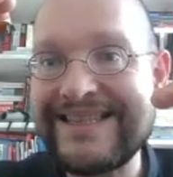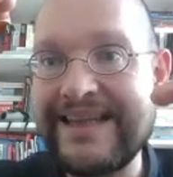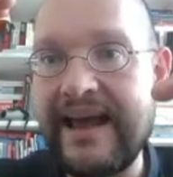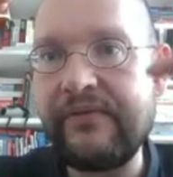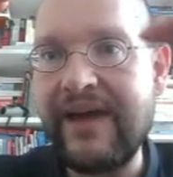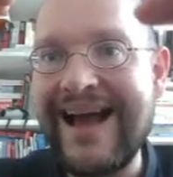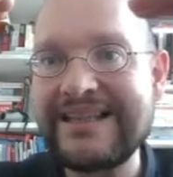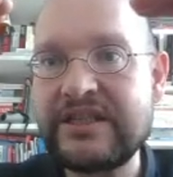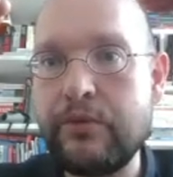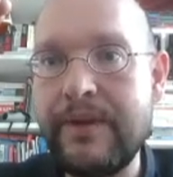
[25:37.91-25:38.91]
saved
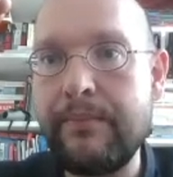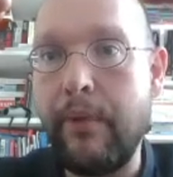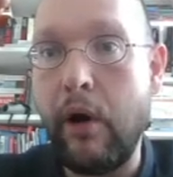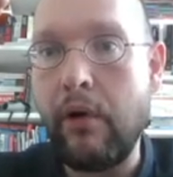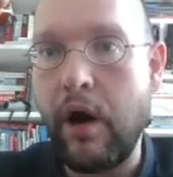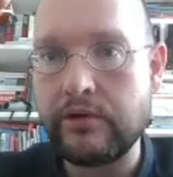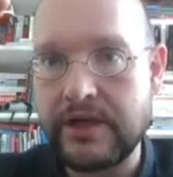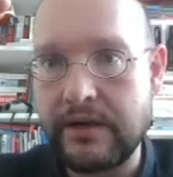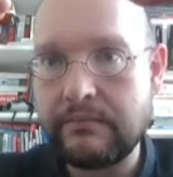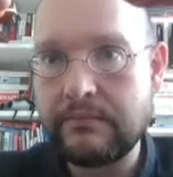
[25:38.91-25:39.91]
has to be borrowed.